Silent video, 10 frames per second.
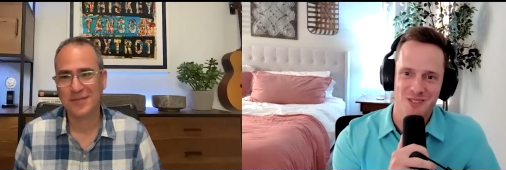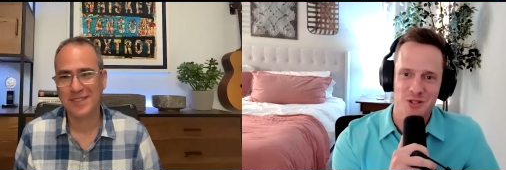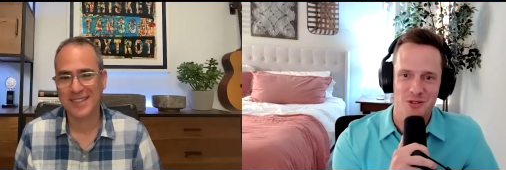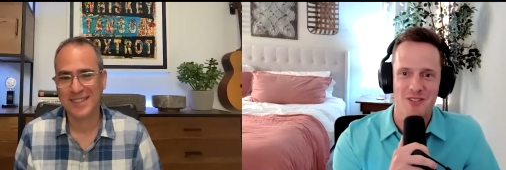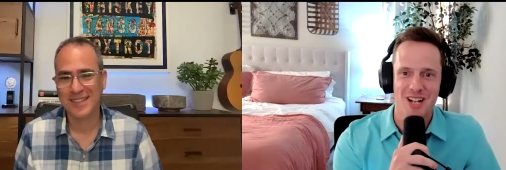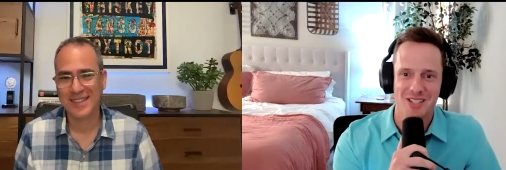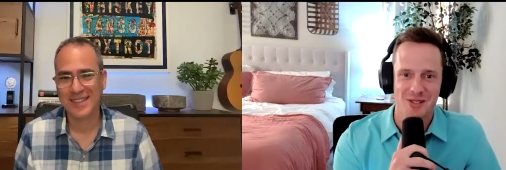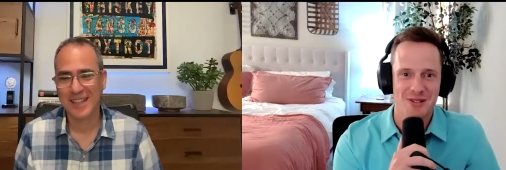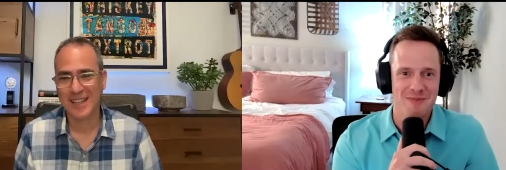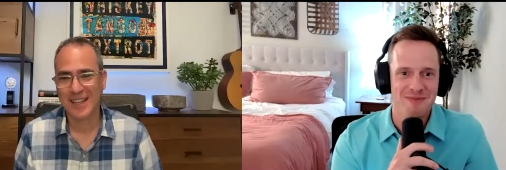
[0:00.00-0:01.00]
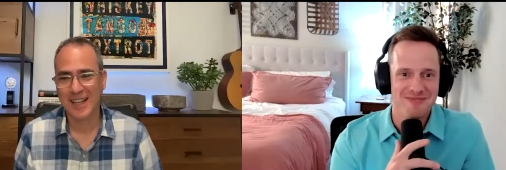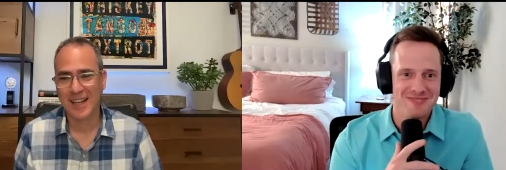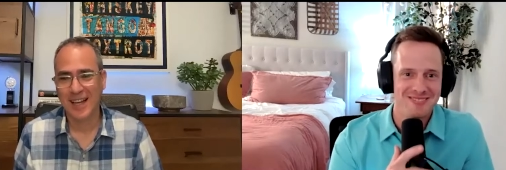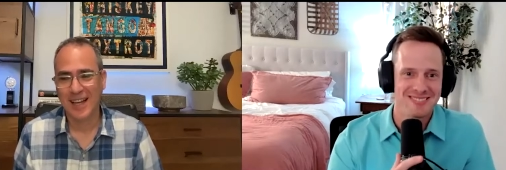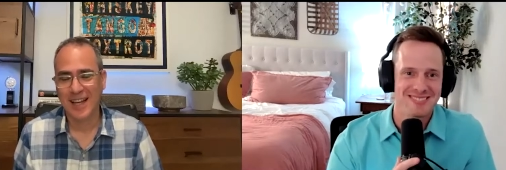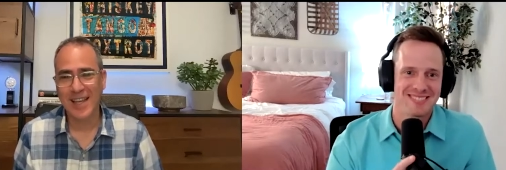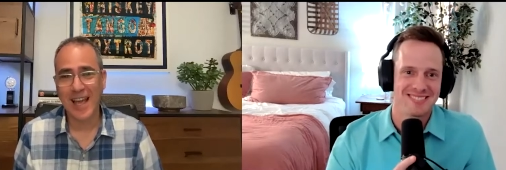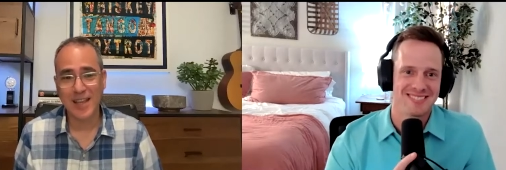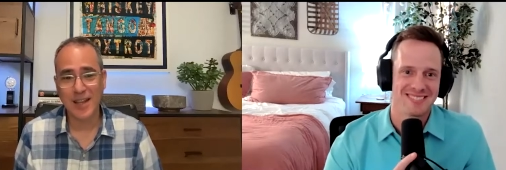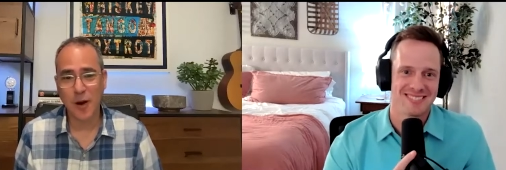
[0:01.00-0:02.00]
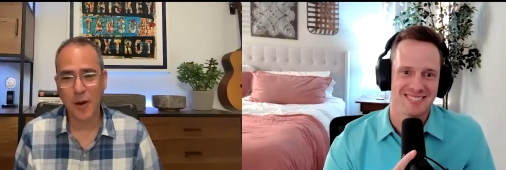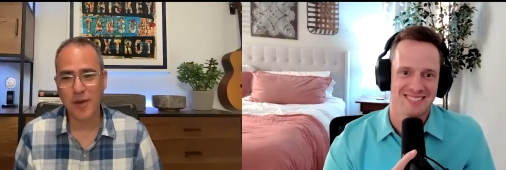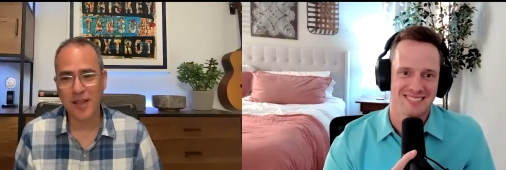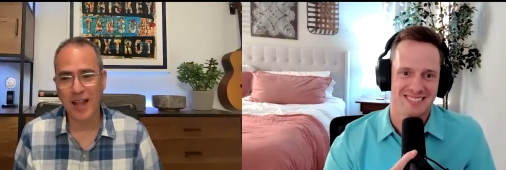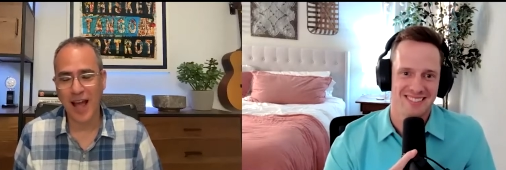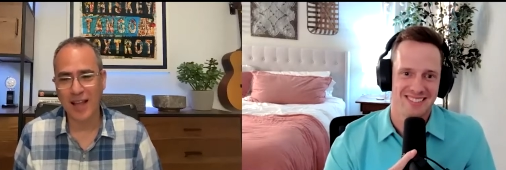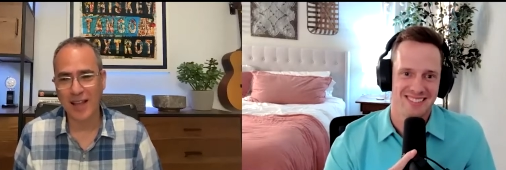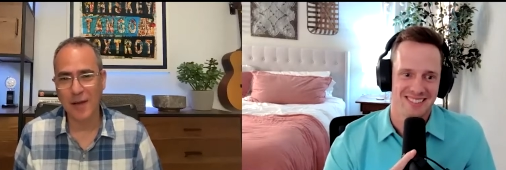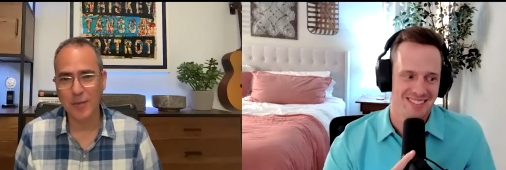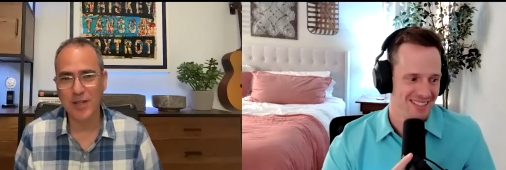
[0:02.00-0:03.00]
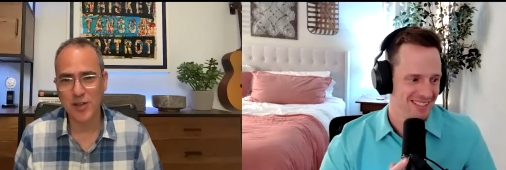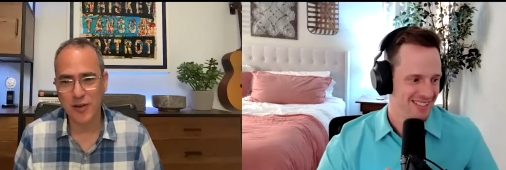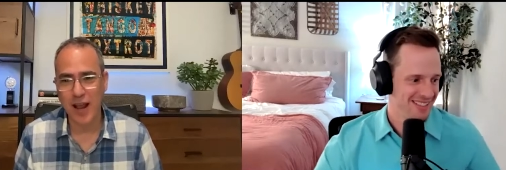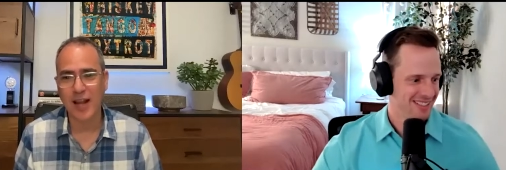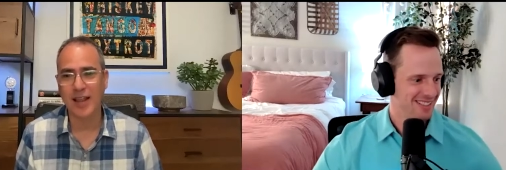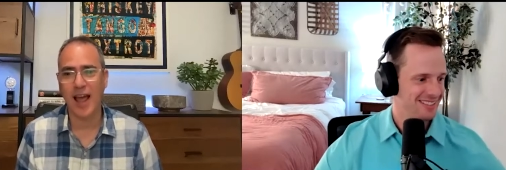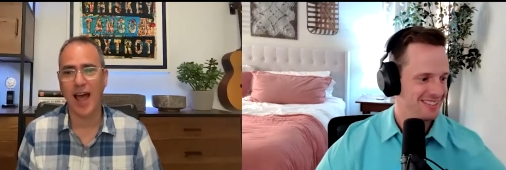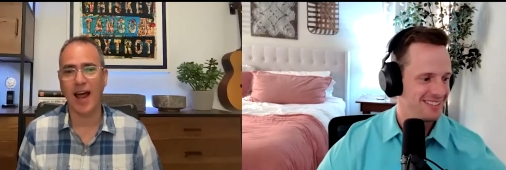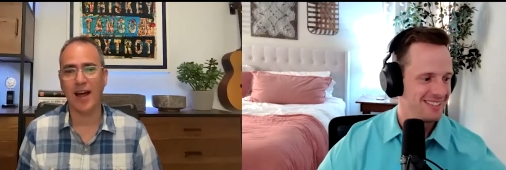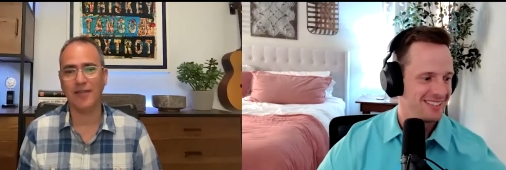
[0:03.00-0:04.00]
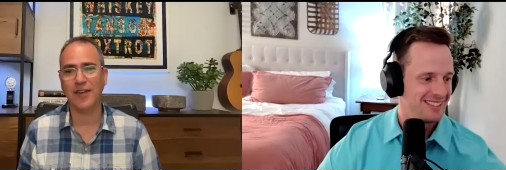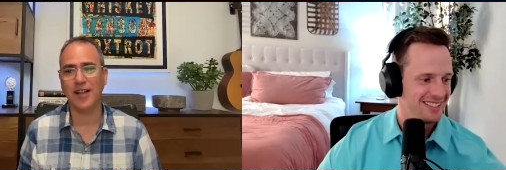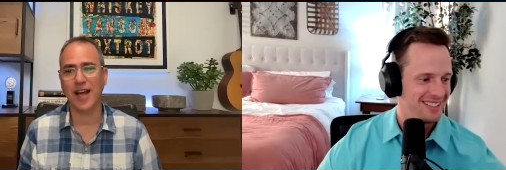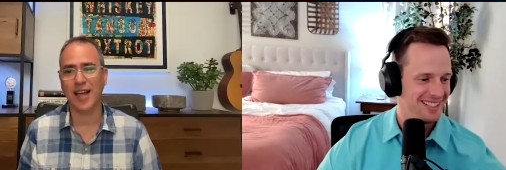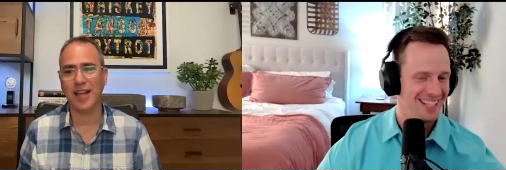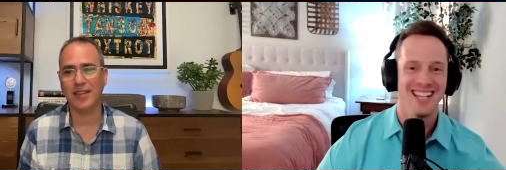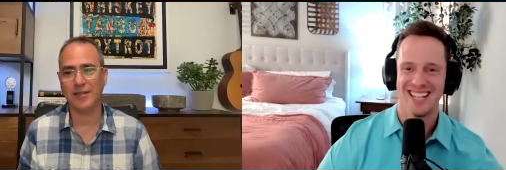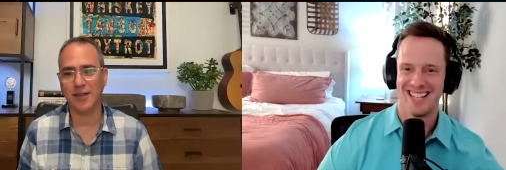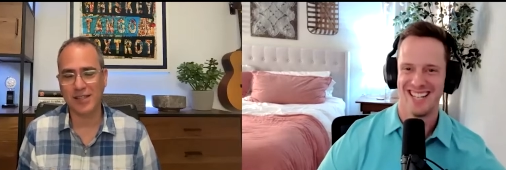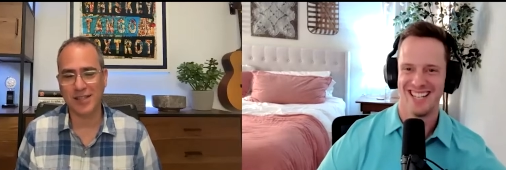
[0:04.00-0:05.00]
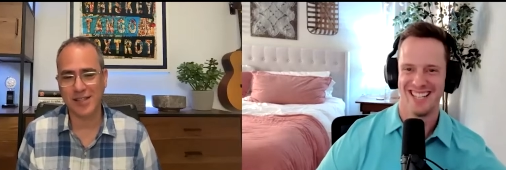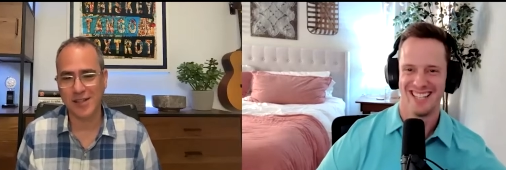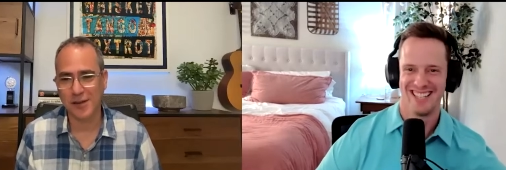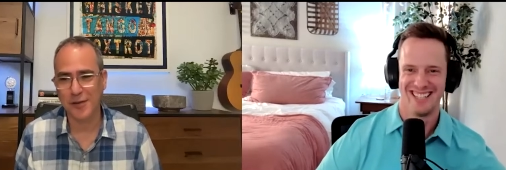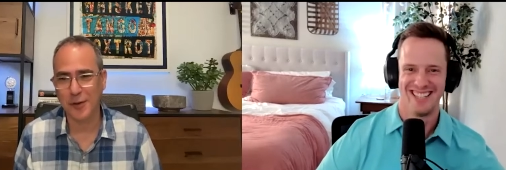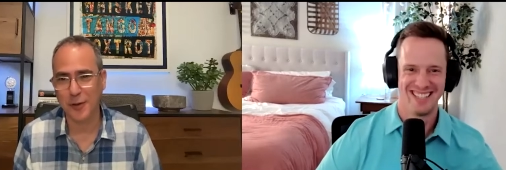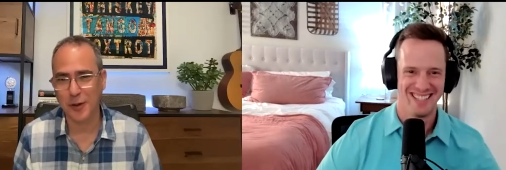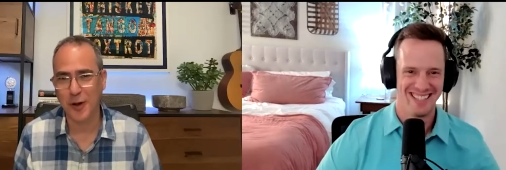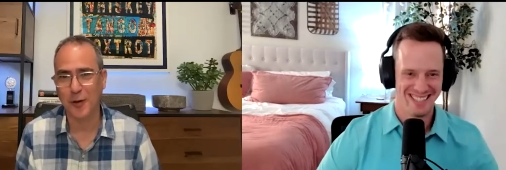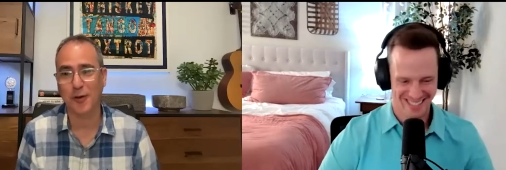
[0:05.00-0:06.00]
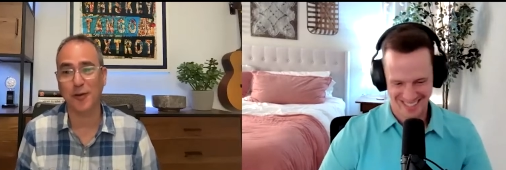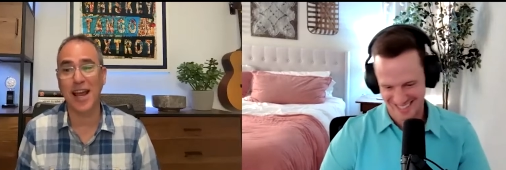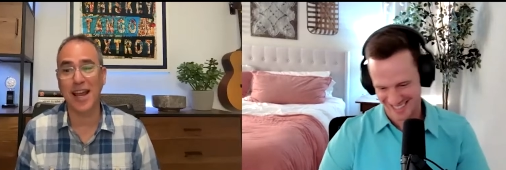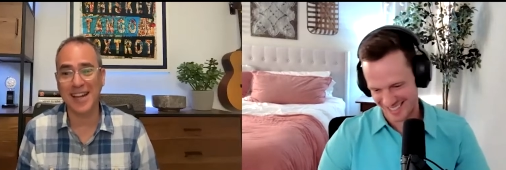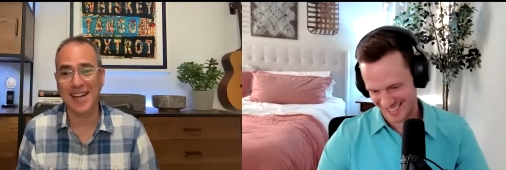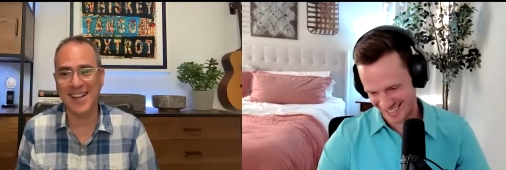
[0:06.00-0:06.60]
Speaker 1: What's your favorite ice cream?
Speaker 2: Yeah, you know, I mean, I've been dreading that. I feel like the rest of this interview will go great